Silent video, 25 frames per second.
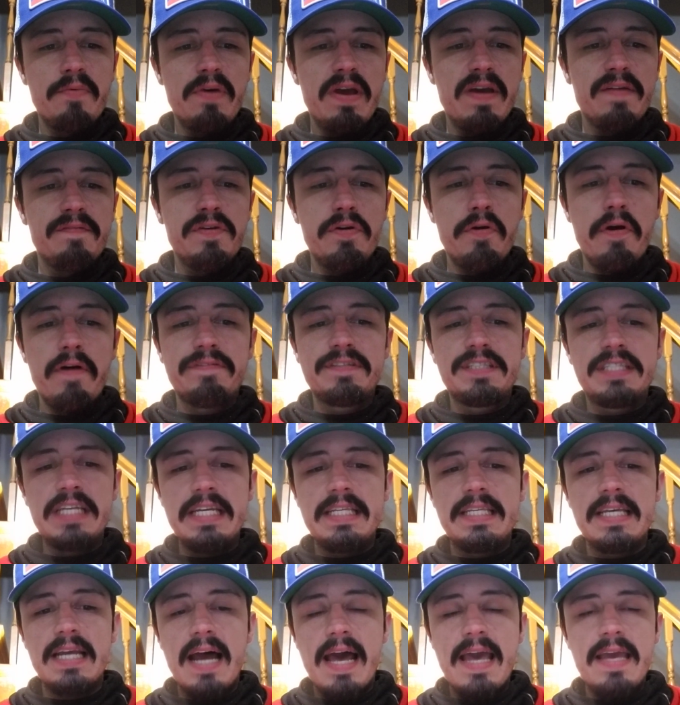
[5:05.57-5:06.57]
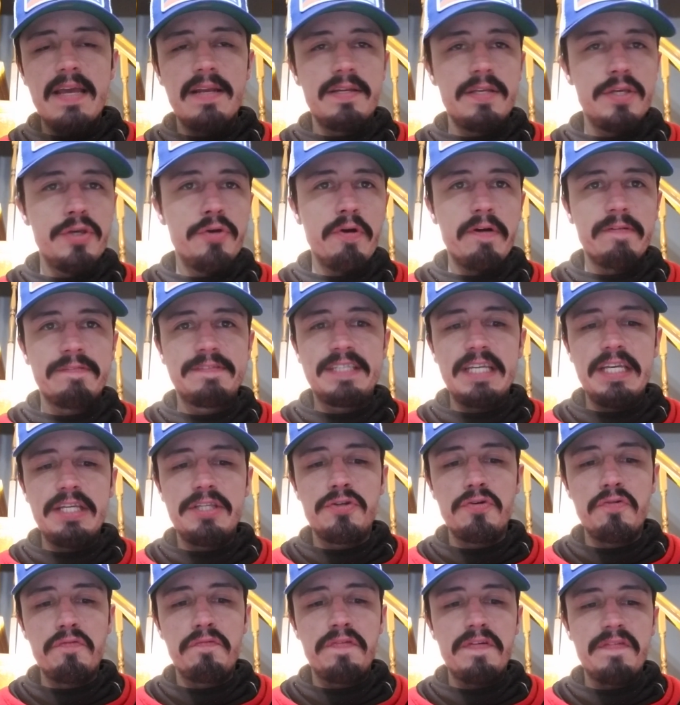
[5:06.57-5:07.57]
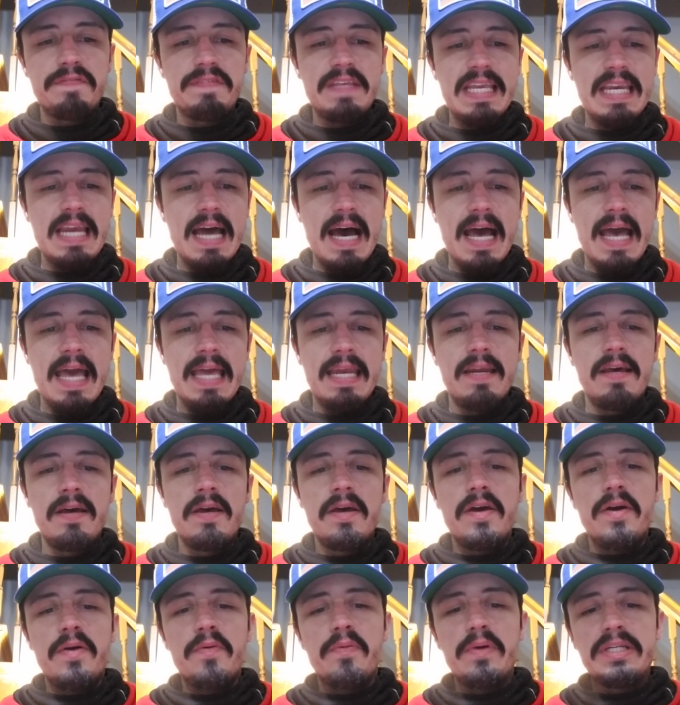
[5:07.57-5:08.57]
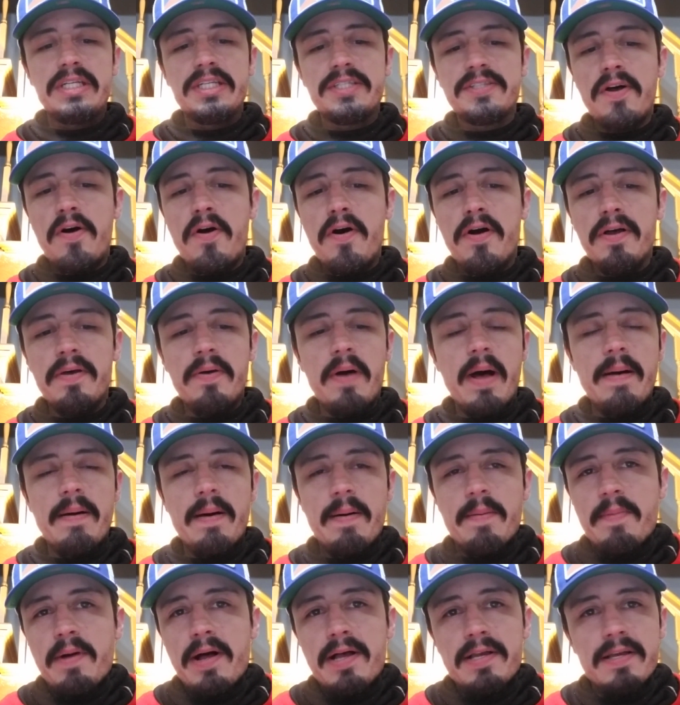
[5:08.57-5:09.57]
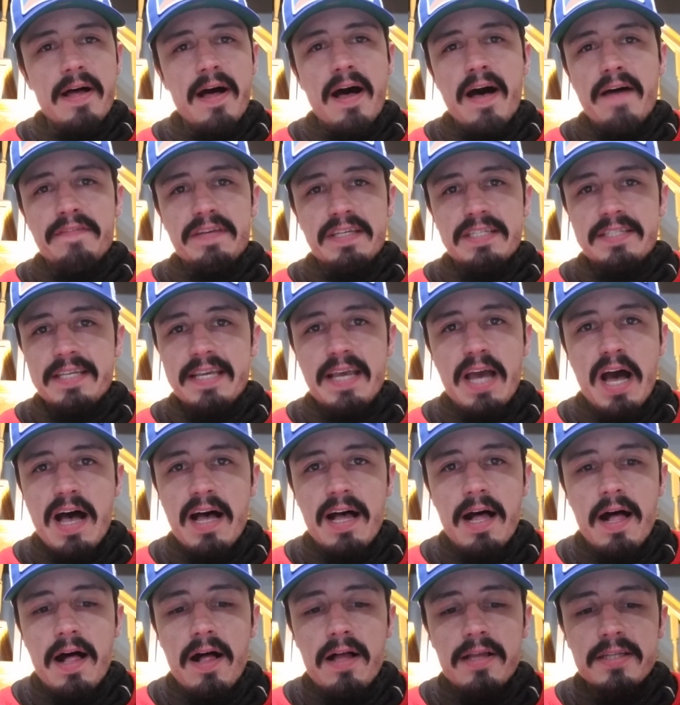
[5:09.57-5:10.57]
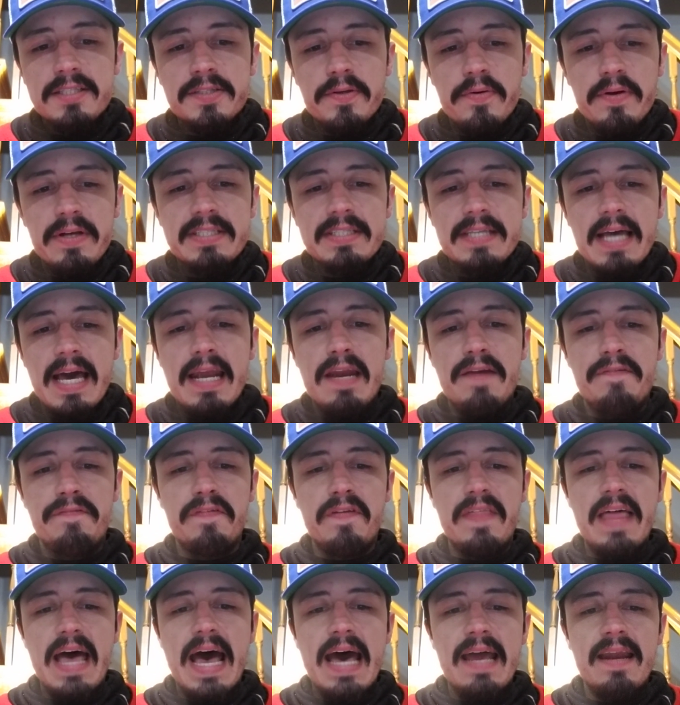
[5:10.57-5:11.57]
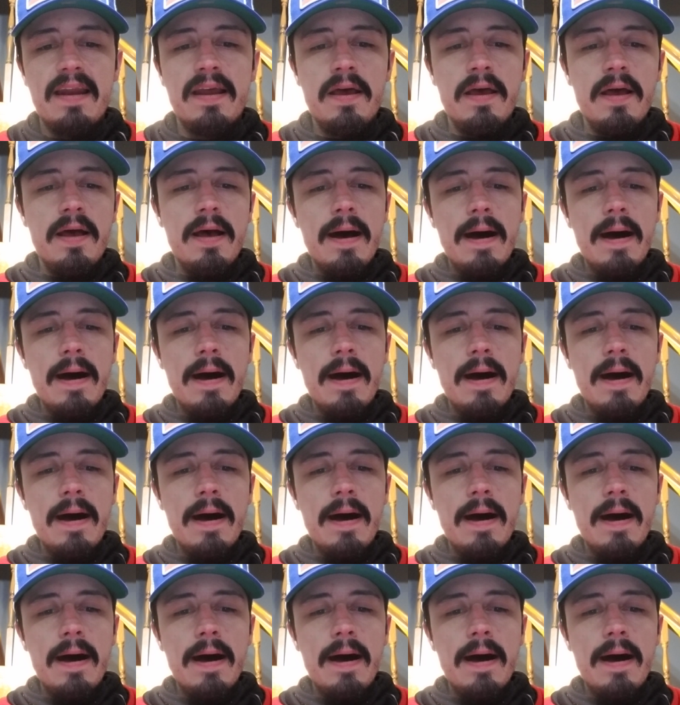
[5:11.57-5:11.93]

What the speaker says: We have UFC tonight, UFC 259, which is all, I'm all, obviously also excited for that.